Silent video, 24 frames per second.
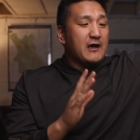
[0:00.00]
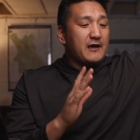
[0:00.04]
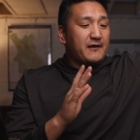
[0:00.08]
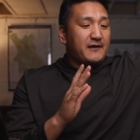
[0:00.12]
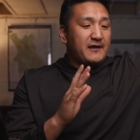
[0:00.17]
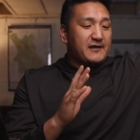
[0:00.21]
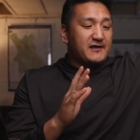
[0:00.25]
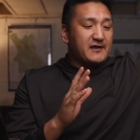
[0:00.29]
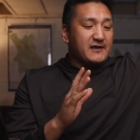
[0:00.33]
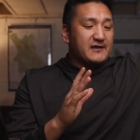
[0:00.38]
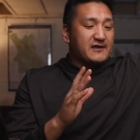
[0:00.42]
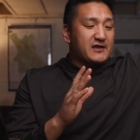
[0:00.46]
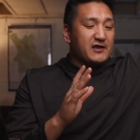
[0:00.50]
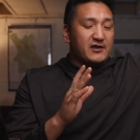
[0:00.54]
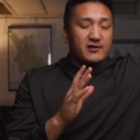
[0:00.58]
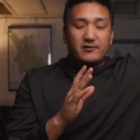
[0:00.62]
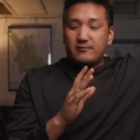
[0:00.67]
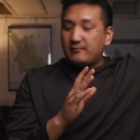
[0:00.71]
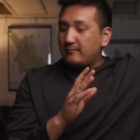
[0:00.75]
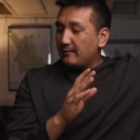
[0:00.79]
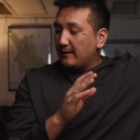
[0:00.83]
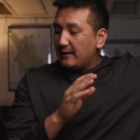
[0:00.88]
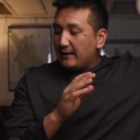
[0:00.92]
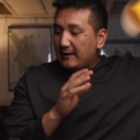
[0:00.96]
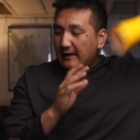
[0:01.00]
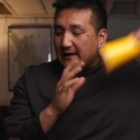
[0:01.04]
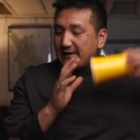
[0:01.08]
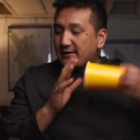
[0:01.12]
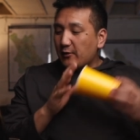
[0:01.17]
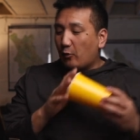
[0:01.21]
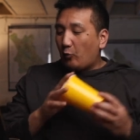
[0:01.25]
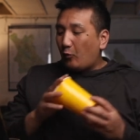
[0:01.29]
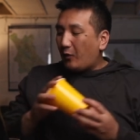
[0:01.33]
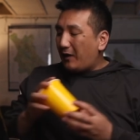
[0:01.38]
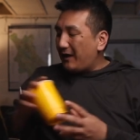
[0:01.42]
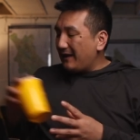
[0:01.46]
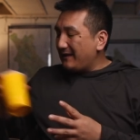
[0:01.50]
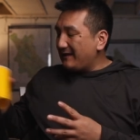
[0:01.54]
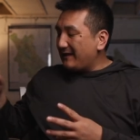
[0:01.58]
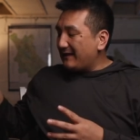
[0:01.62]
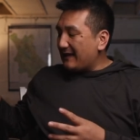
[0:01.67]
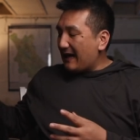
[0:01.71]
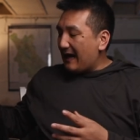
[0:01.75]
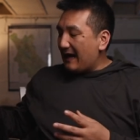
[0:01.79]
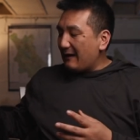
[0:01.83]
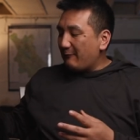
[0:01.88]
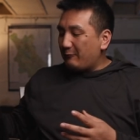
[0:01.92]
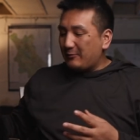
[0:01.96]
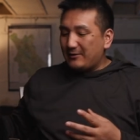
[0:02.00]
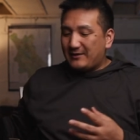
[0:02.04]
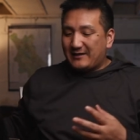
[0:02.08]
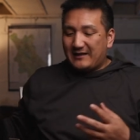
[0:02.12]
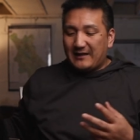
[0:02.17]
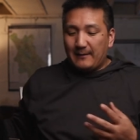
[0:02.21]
This is just, it's a wine that I would